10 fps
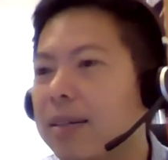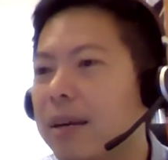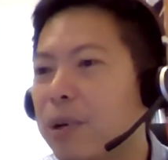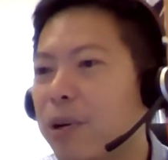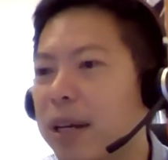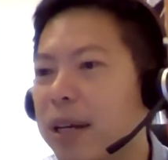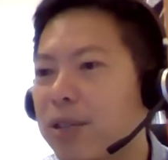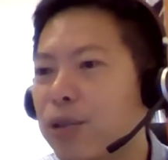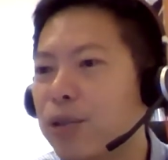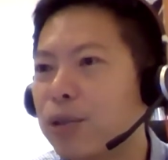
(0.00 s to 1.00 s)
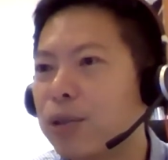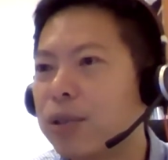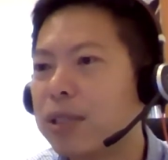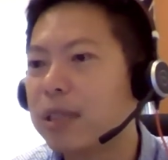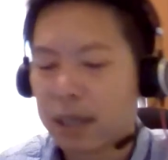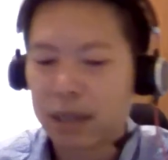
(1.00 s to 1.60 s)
democratic schools